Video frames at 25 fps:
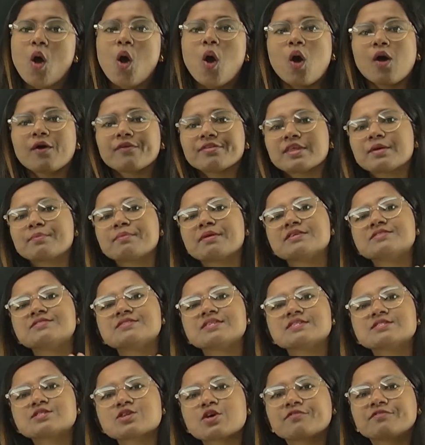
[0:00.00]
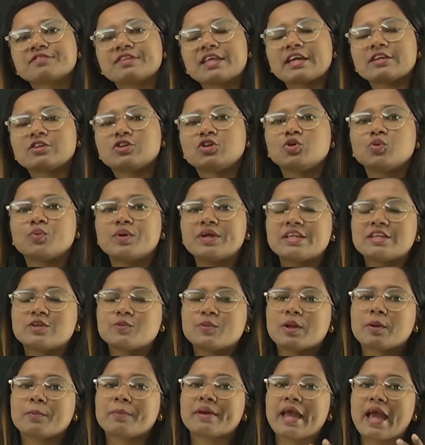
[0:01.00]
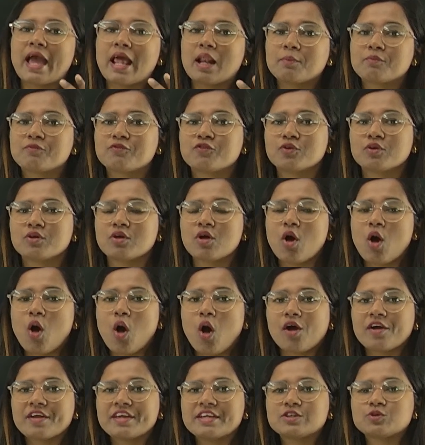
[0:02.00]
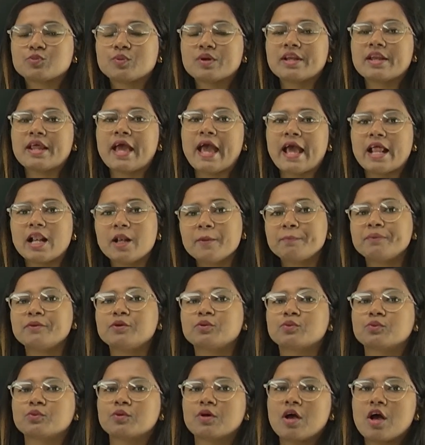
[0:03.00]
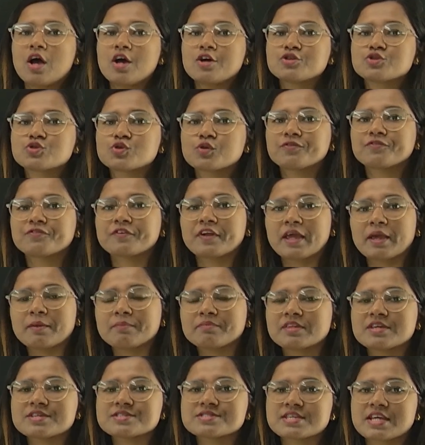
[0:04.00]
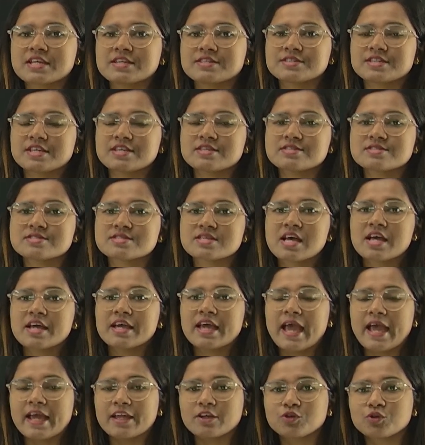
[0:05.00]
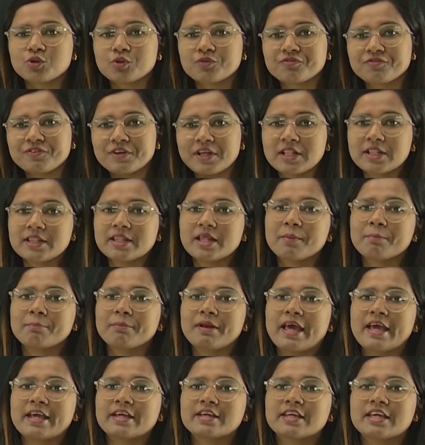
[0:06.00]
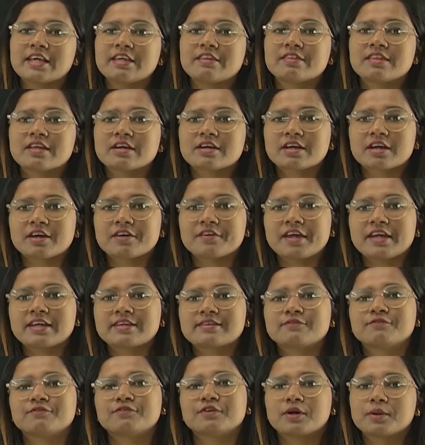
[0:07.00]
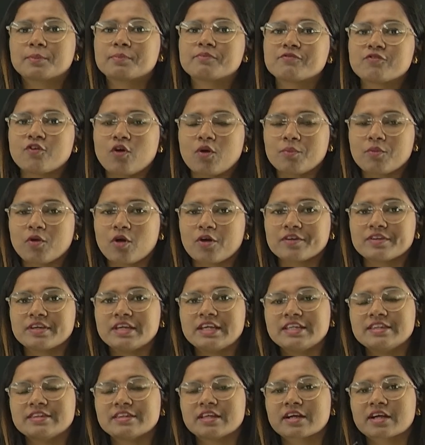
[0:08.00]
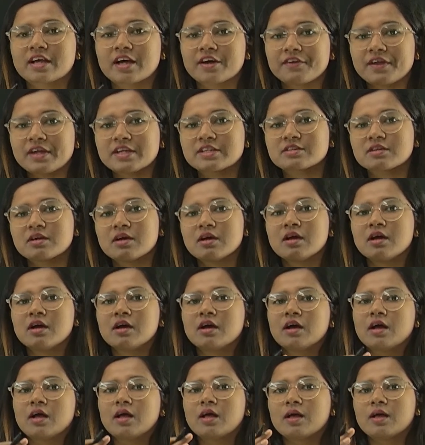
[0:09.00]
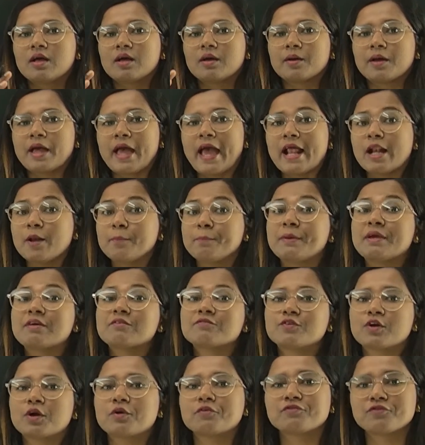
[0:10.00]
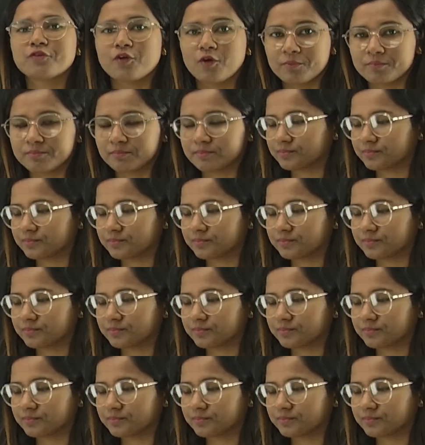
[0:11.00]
On the basis of that, it will be helpful or it will help you to frame the sentence and to fill the blank in the correct verb form or in the correct helping verb form.